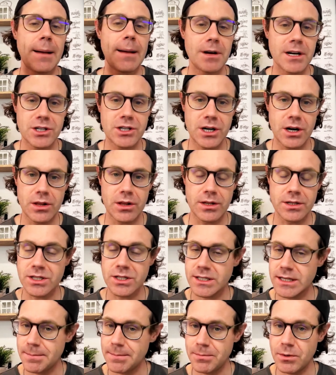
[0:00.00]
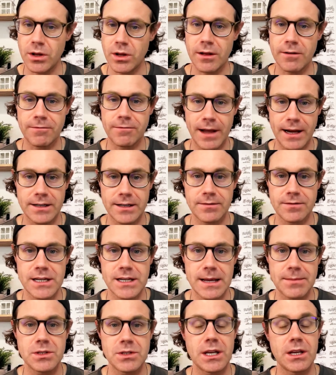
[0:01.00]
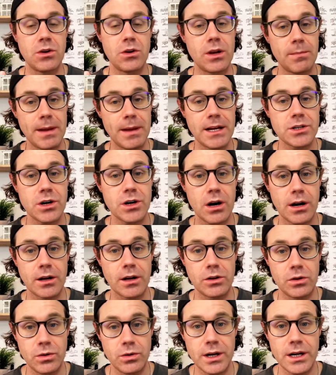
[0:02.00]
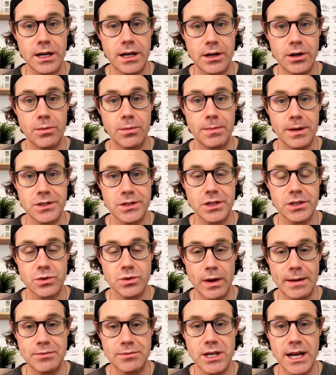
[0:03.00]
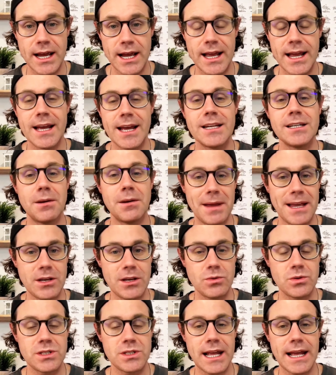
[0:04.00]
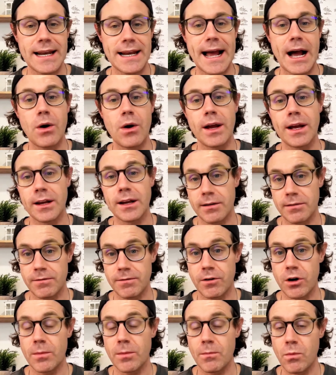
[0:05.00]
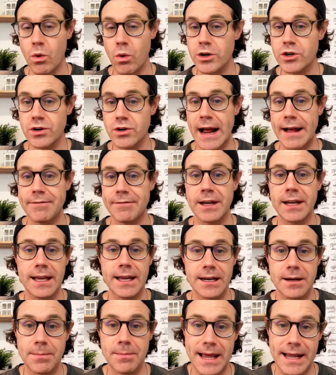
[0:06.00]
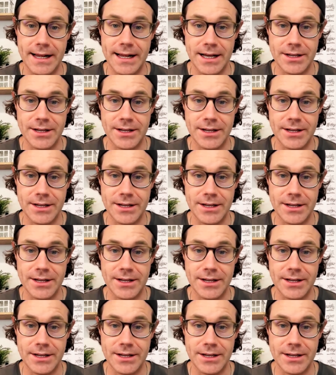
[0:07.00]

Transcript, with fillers: I'm going to share simple, effective tips that you can make sure are included in your business website to make you stand out and convert more traffic into paying